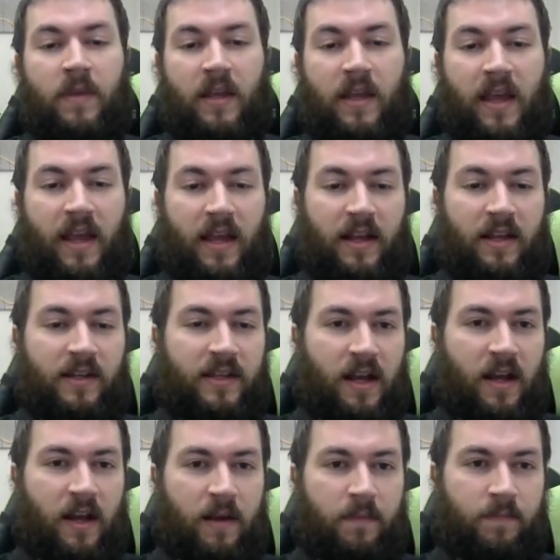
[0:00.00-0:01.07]
And
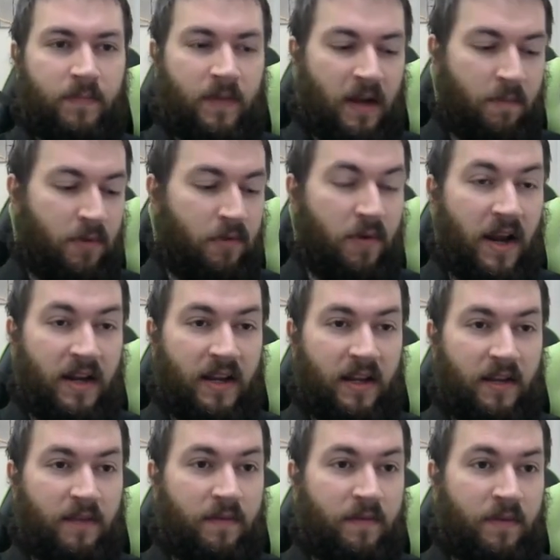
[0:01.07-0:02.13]
I'm
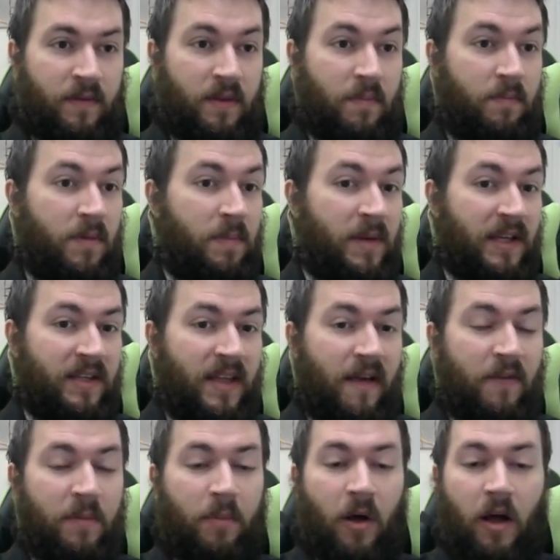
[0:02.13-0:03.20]
threatening the
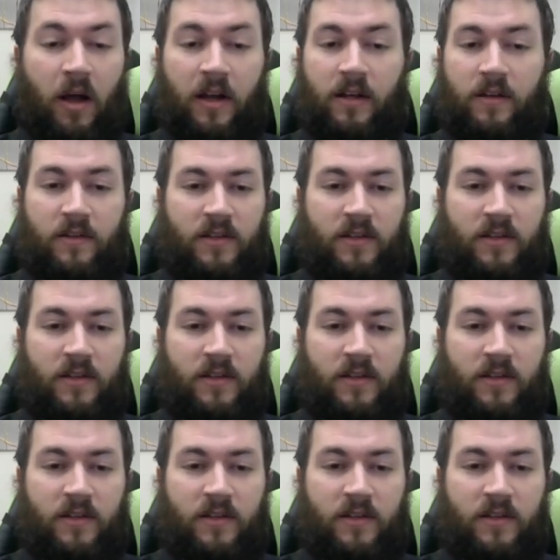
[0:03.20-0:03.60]
b7 pawn.